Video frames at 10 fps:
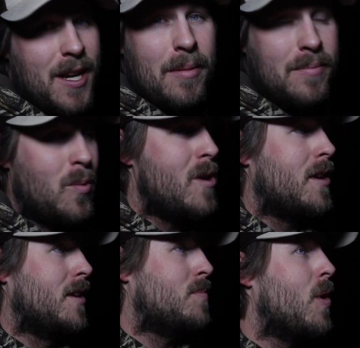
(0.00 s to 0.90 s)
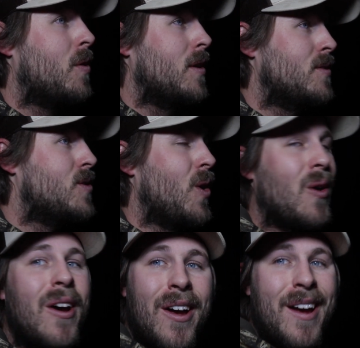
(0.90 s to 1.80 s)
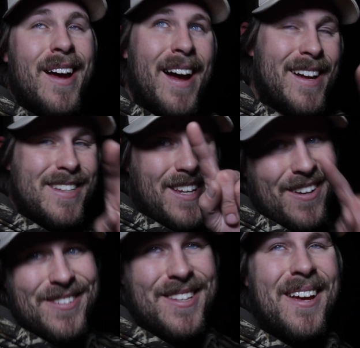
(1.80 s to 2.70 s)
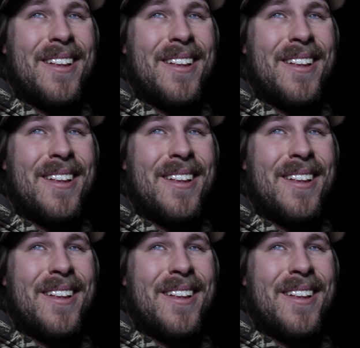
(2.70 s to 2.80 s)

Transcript: not working, it's broken. So I got to use the